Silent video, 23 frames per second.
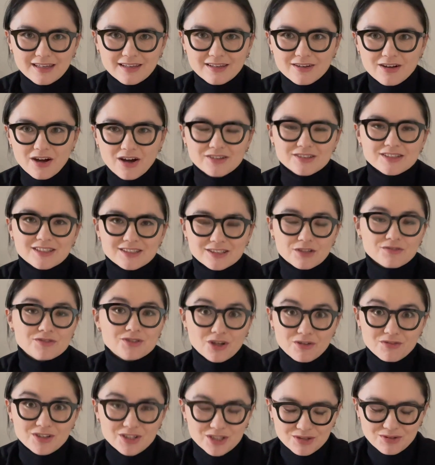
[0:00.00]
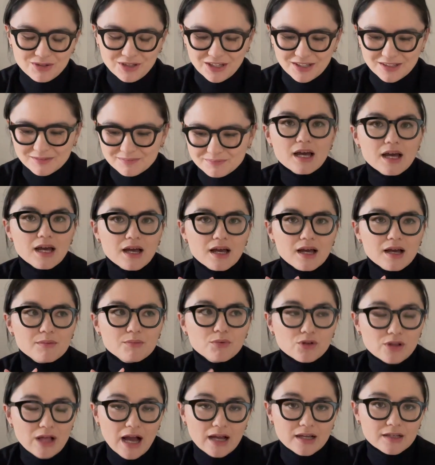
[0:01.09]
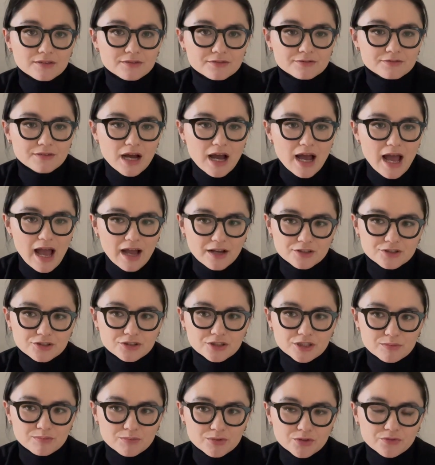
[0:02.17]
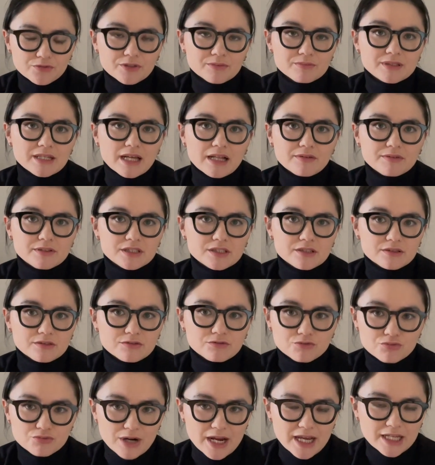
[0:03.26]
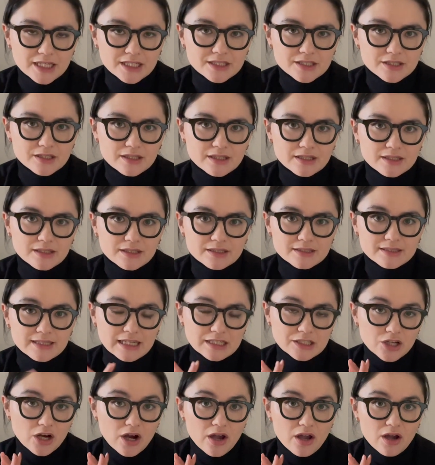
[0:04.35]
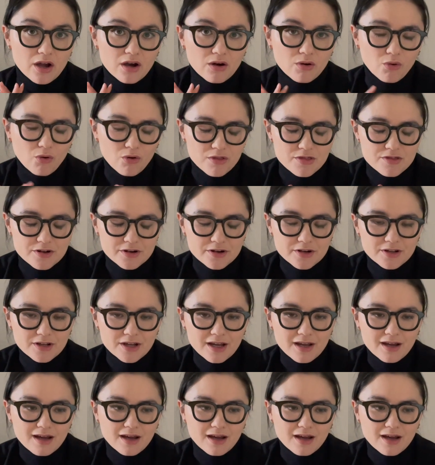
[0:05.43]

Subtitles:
context of Soviet Union. Bulgakov actually proved himself as a great satire author.